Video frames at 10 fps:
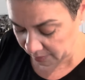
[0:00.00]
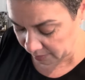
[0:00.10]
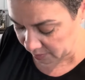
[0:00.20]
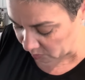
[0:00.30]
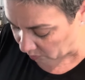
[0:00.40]

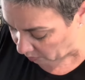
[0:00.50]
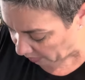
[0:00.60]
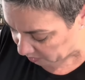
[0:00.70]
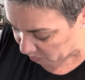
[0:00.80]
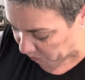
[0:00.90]
So I
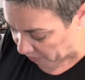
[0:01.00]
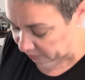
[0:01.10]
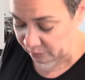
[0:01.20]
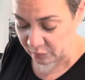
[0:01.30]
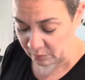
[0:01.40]
just bought
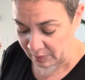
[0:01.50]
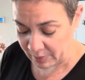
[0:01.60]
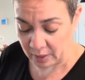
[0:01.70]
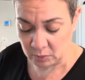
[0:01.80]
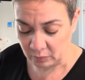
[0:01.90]
it for me
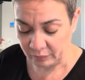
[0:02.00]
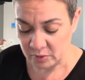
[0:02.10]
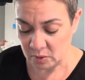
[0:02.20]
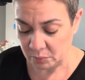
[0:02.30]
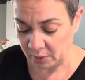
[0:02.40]
at the door for
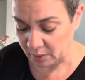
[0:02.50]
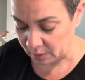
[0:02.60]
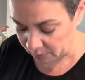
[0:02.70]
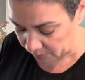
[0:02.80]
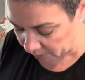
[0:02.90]
Sabrina.